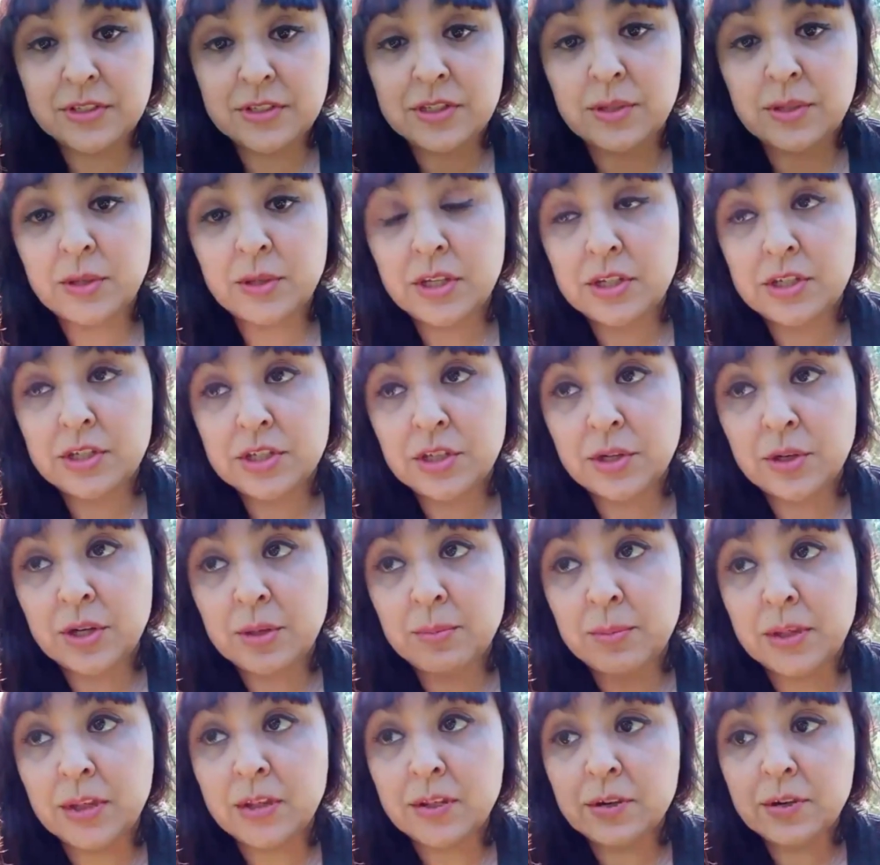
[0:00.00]
So he showed up
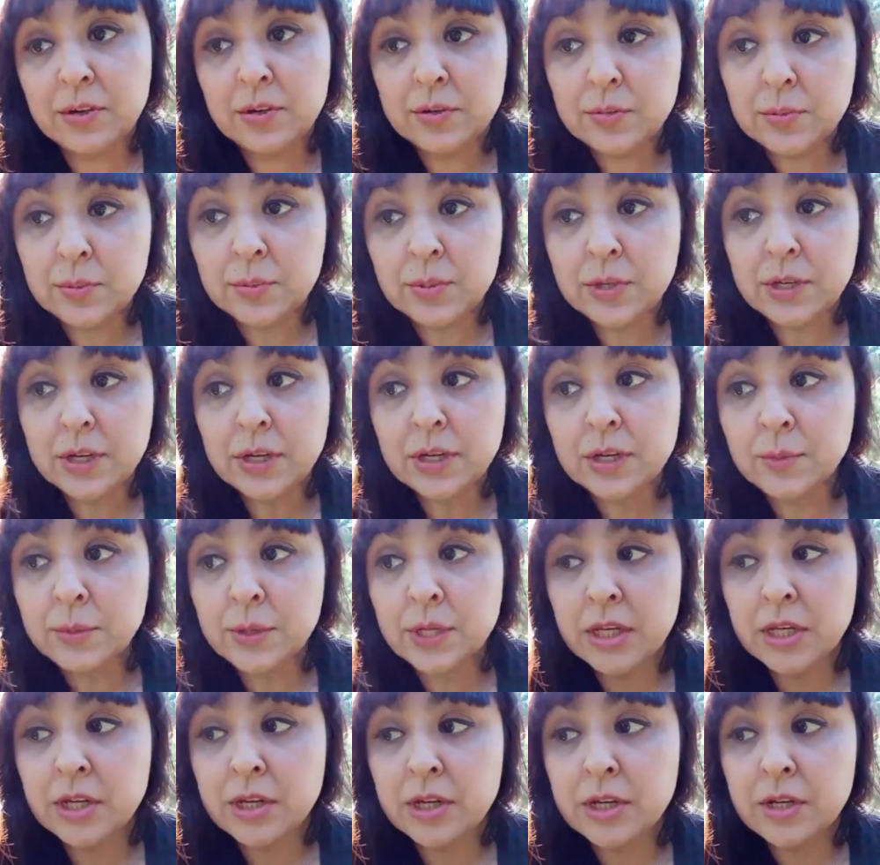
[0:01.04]
at her door when
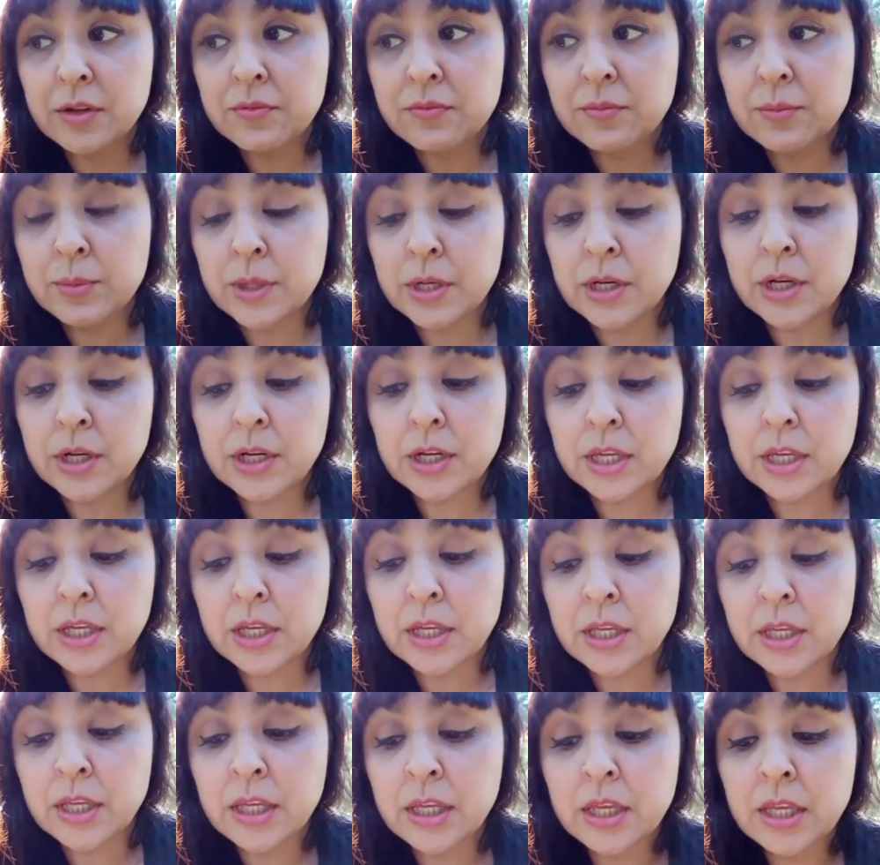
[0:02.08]
he got off work,
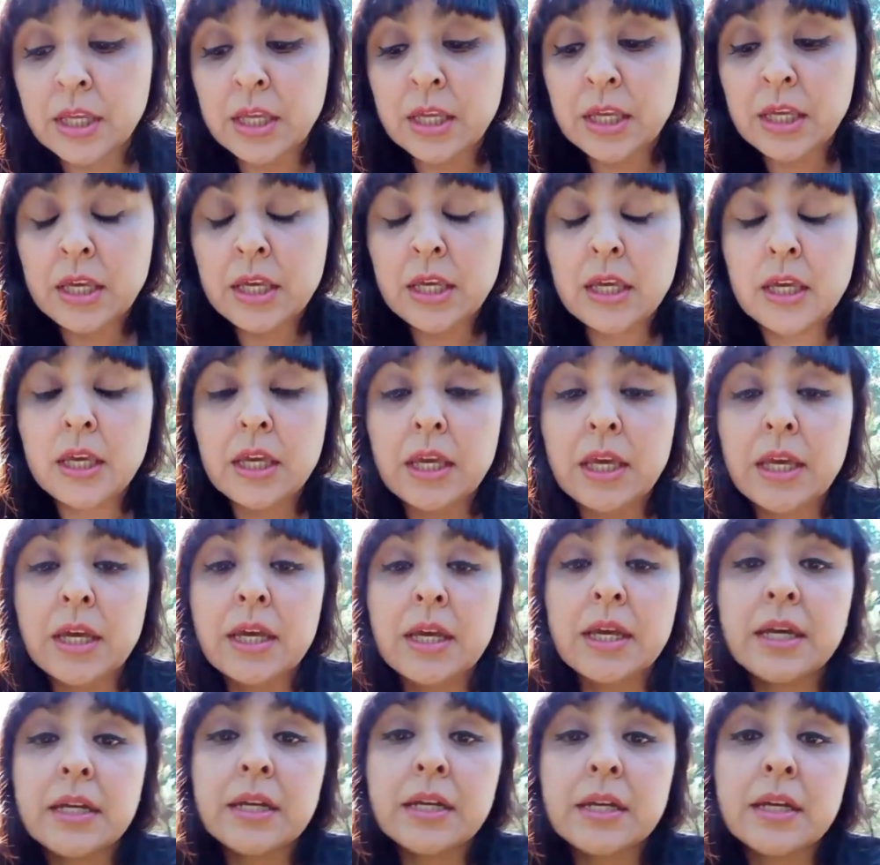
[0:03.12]
and